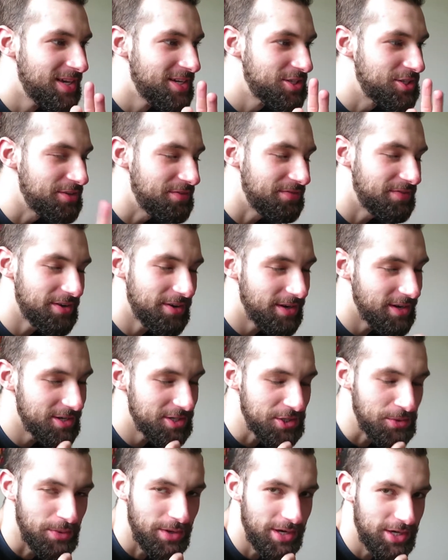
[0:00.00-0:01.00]
She figured
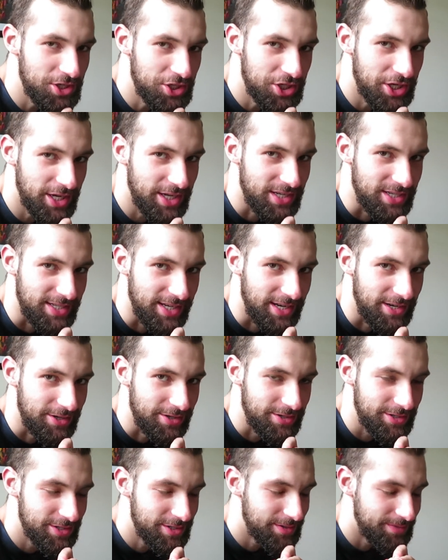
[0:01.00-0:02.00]
out she wanted chicken
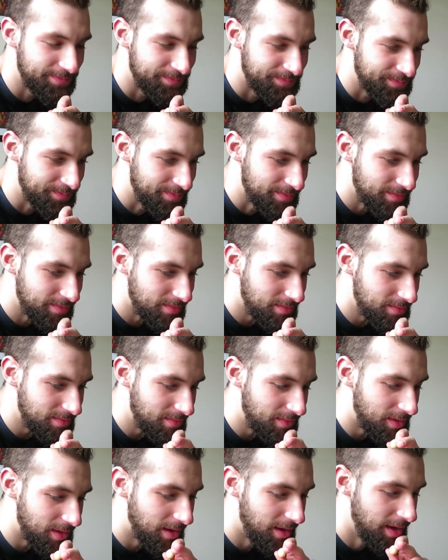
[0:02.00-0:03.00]
tenders.
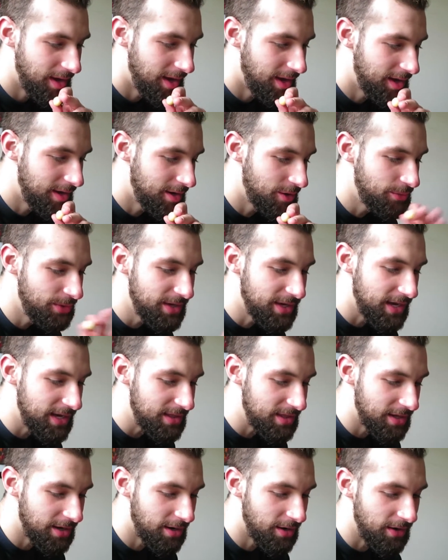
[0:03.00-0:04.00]
And we
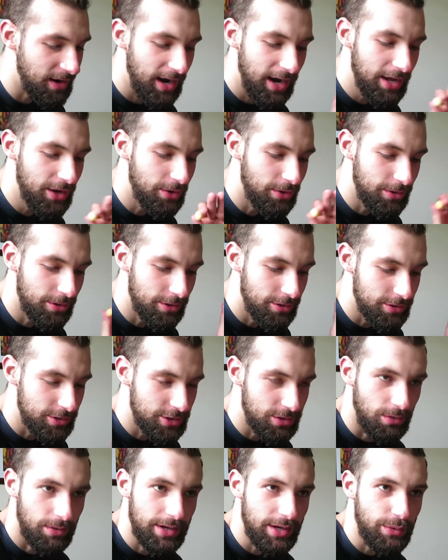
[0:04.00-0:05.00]
get there, I order
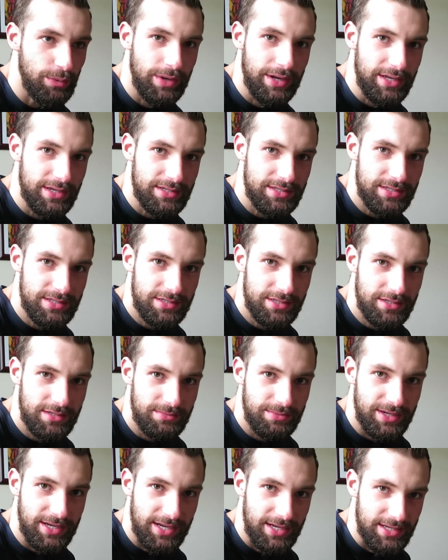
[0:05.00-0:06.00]
20 wings
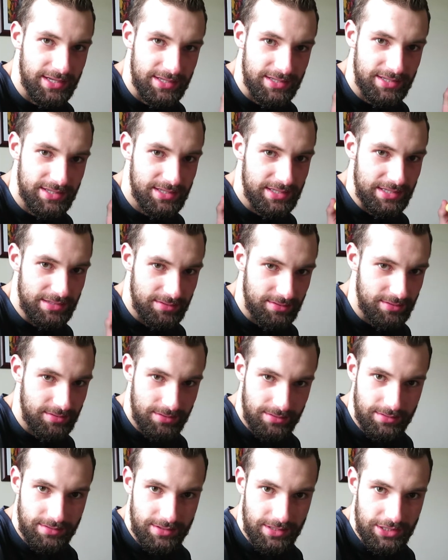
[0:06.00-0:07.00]
because
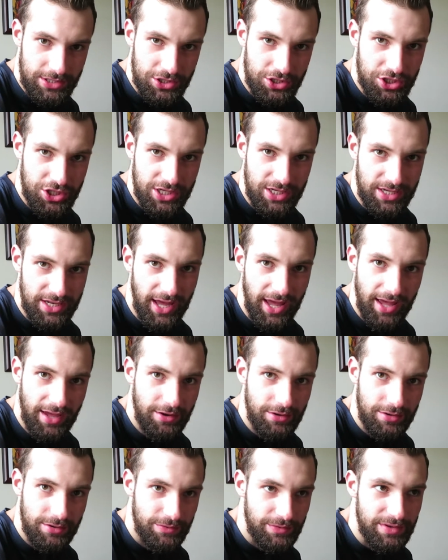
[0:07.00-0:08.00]
it's a cheat
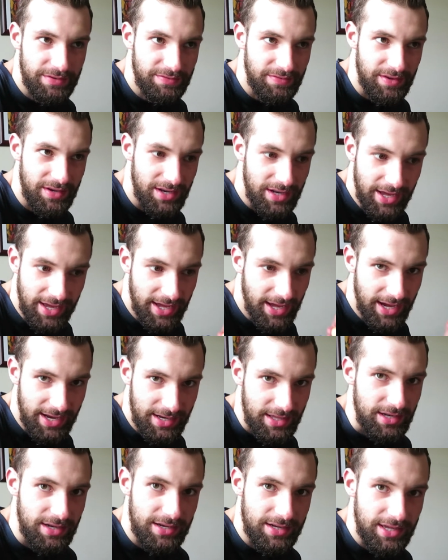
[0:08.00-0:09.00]
day or a refeed day. I
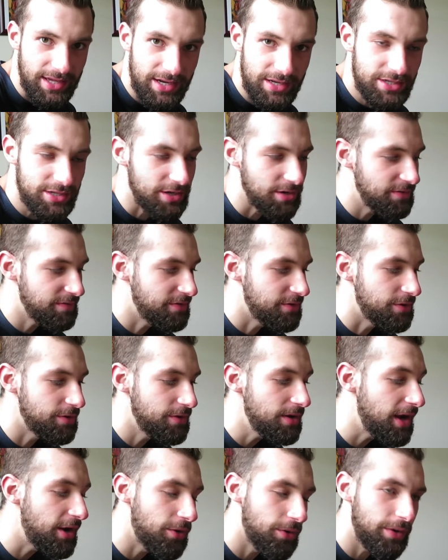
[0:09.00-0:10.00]
needed to get a ton of
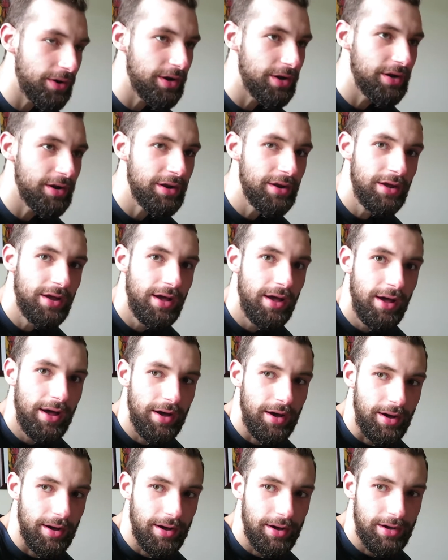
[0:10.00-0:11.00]
food. I ordered
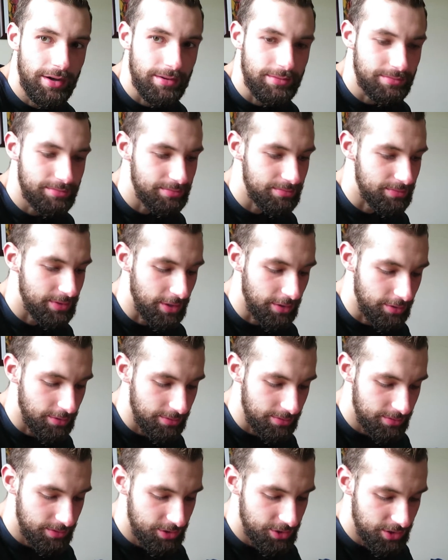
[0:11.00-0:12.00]
a
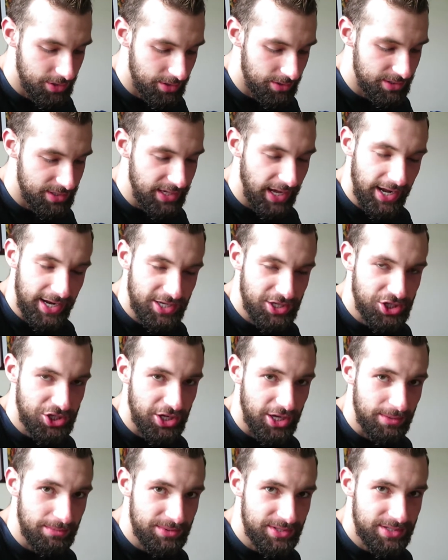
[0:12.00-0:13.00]
little side of
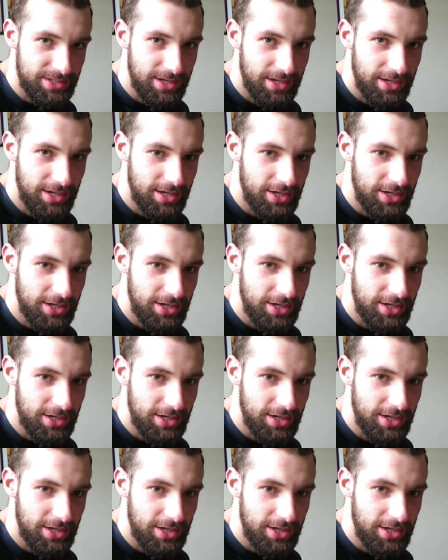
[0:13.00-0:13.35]
chips.